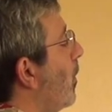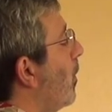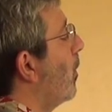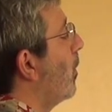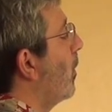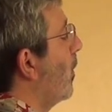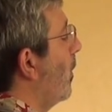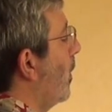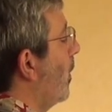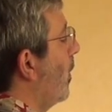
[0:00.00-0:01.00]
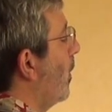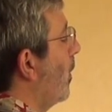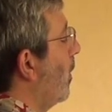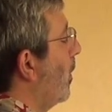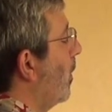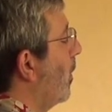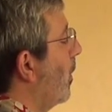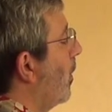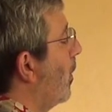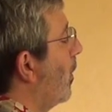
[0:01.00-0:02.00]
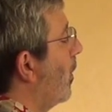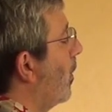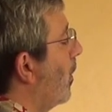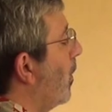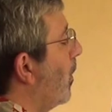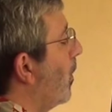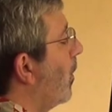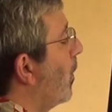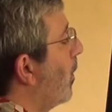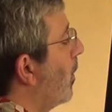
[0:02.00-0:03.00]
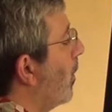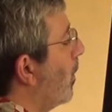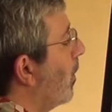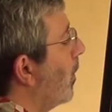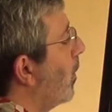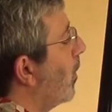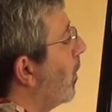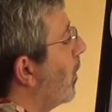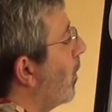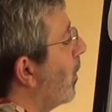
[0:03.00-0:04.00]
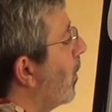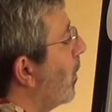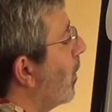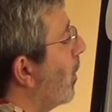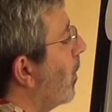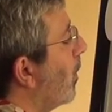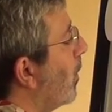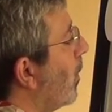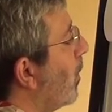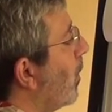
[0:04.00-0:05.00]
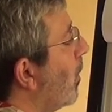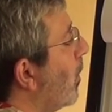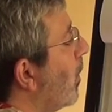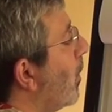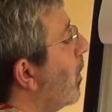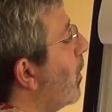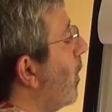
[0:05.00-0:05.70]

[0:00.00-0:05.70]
No one is speaking in this clip.